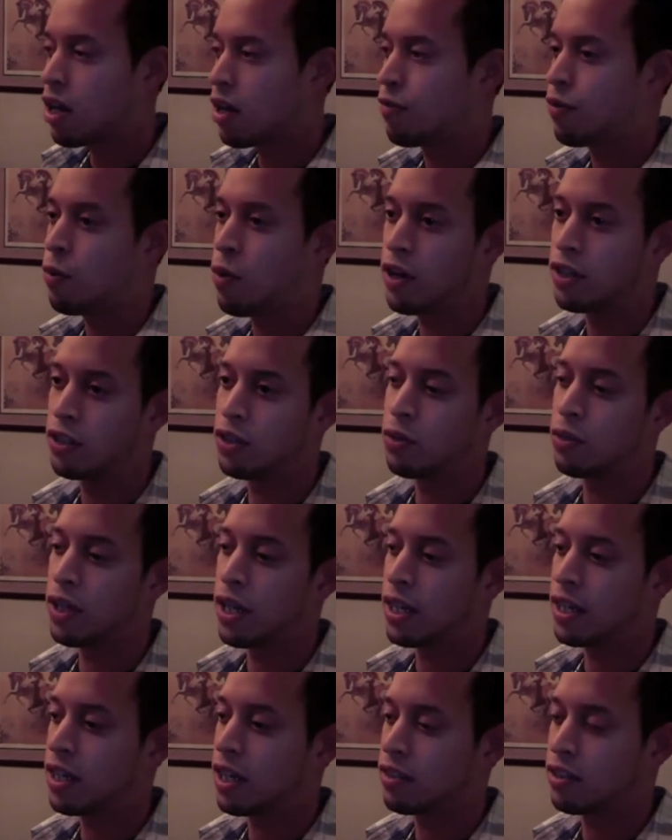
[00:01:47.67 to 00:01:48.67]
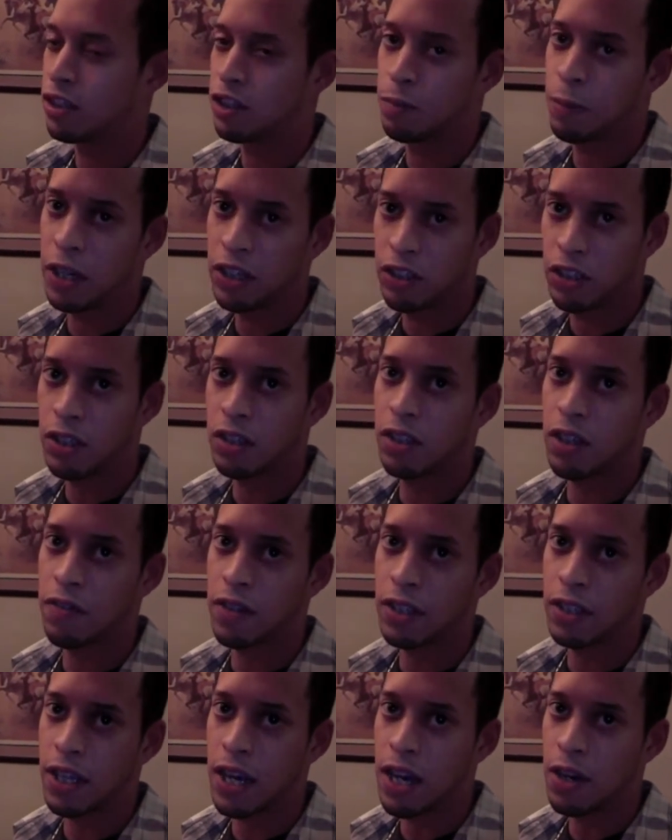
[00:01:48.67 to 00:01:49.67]
if you want to do like suspension and
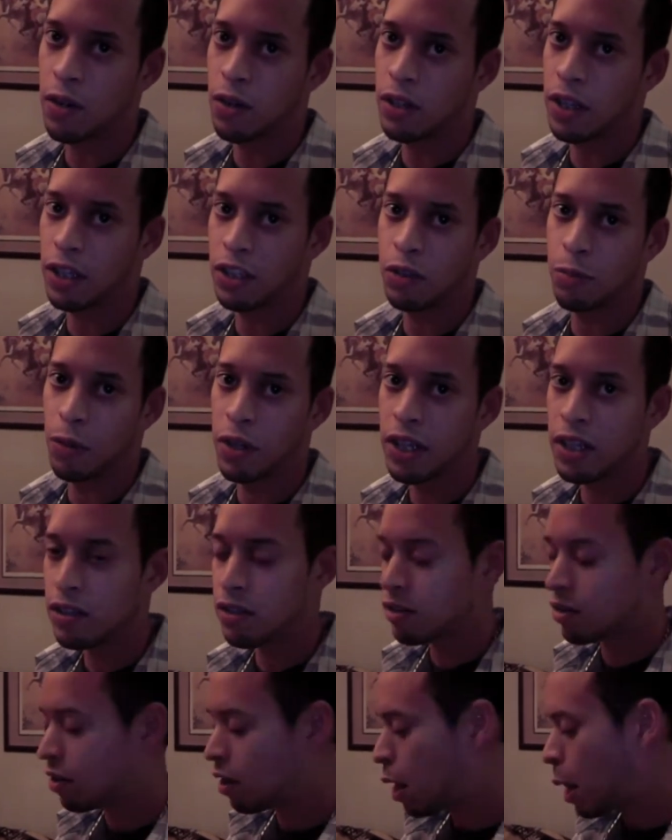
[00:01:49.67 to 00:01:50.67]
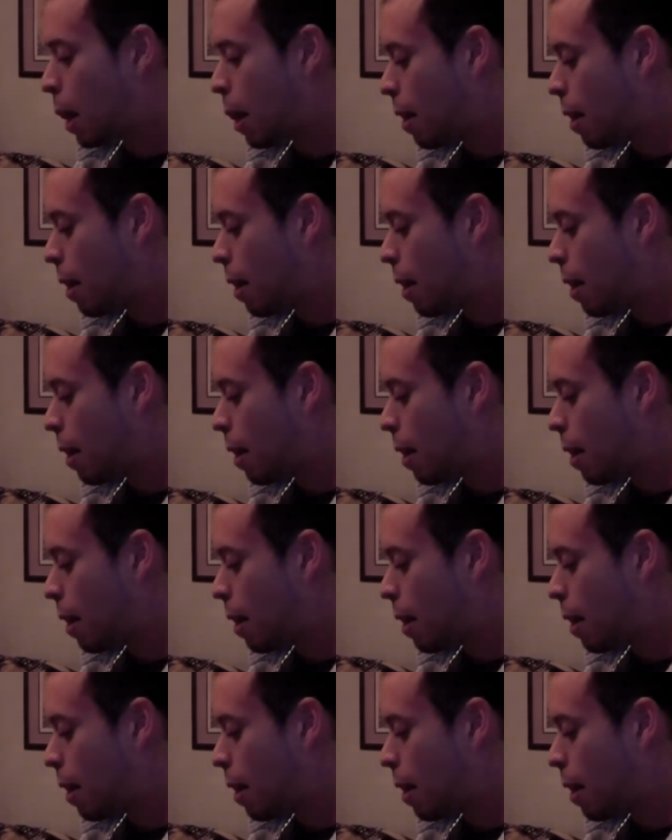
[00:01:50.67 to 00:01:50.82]
stuff like that, or like springs,